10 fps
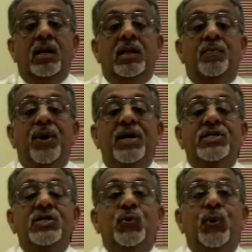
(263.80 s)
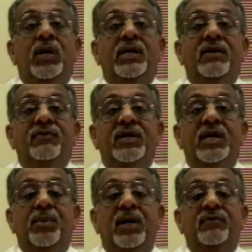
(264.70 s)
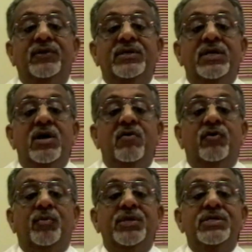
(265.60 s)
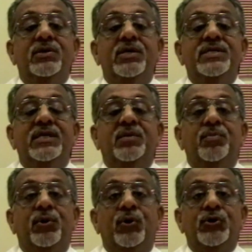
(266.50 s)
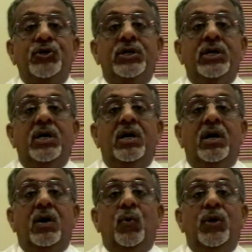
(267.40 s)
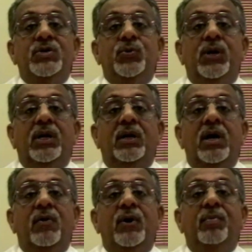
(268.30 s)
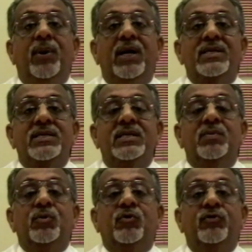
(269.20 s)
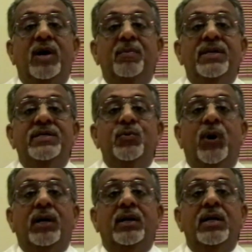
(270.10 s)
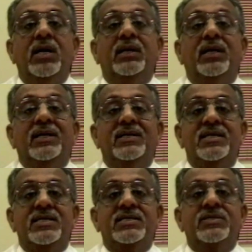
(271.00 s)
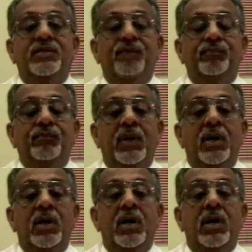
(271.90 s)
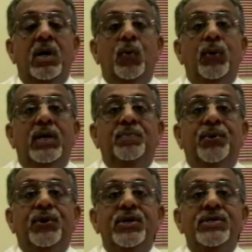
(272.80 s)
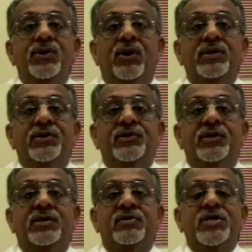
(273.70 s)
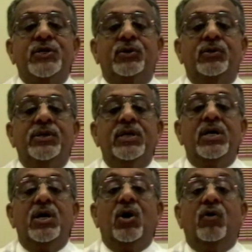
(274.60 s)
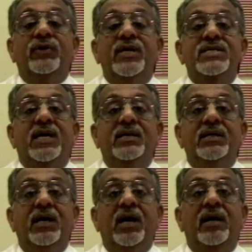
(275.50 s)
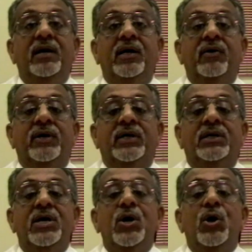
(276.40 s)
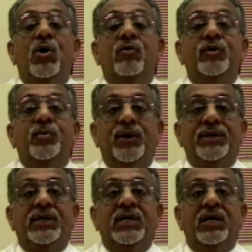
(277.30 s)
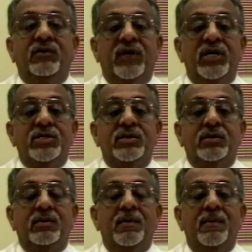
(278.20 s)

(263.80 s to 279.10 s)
The patient will definitely benefit from this holistic approach, which will replace the more fragmented one that exists today. We are poised on the threshold of an exciting era of robotic innovation.